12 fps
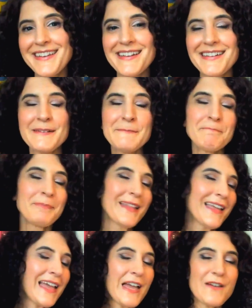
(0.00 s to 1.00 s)
And
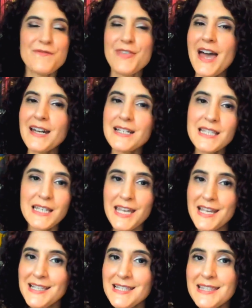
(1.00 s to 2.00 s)
if that is the
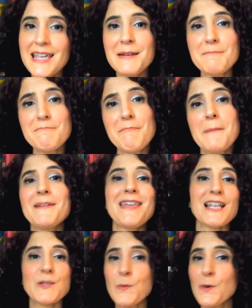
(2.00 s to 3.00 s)
case, then maybe
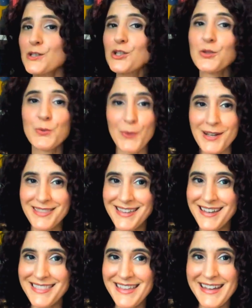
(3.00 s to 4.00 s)
that's one great
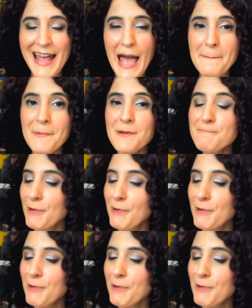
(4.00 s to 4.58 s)
thing that happened.